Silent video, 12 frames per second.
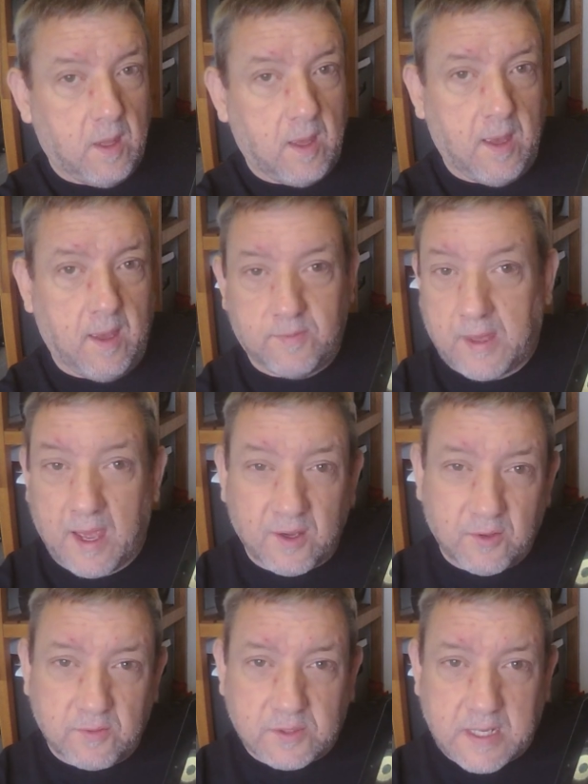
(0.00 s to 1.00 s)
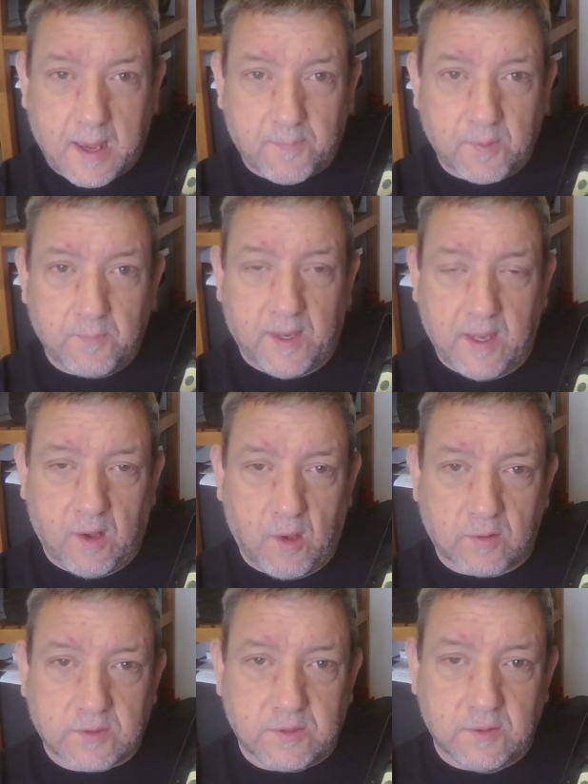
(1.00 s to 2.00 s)
that I could tap and play
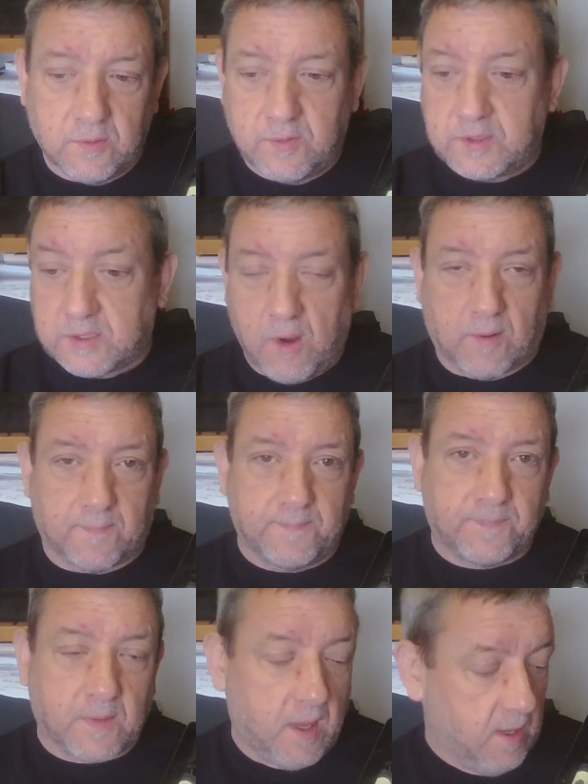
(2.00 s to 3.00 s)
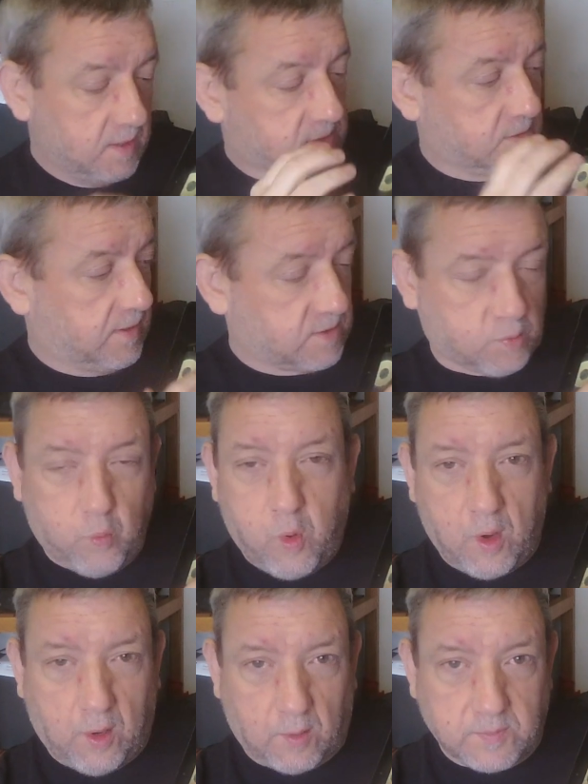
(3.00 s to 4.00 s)
along to the song. So that's
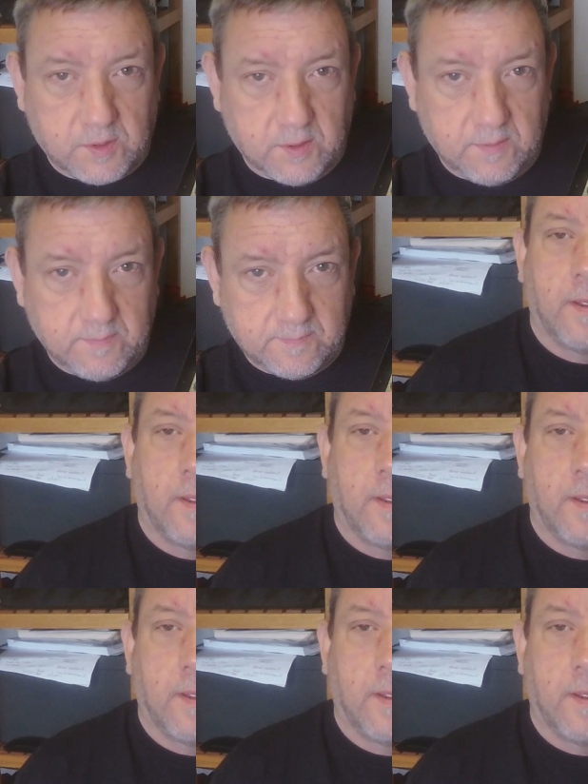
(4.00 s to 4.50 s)
one option.